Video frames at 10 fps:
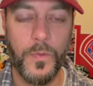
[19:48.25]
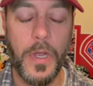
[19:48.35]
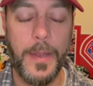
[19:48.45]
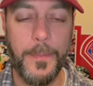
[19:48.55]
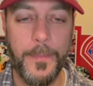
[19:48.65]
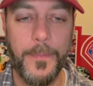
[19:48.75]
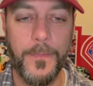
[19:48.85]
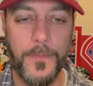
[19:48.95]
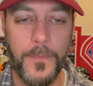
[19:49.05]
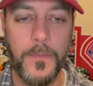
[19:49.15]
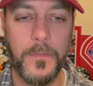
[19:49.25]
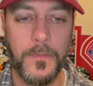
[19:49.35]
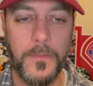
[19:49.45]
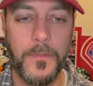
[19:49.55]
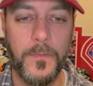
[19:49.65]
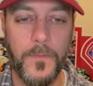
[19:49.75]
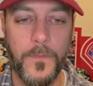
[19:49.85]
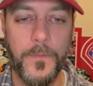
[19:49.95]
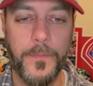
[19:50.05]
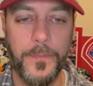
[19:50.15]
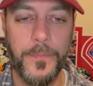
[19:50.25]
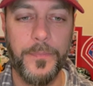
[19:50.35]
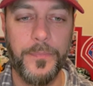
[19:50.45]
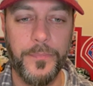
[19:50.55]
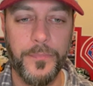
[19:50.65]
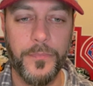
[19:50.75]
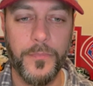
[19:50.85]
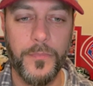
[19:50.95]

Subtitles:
I get that. These create